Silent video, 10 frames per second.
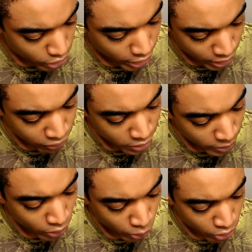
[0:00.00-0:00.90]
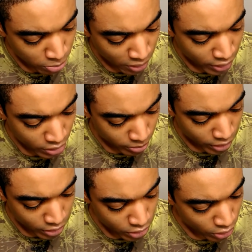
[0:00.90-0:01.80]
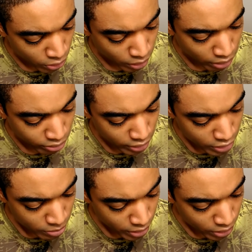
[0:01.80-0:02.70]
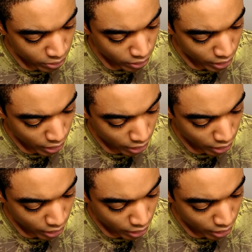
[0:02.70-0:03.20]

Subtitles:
Yeah, I definitely smell the orange blossom in this. So I really smell,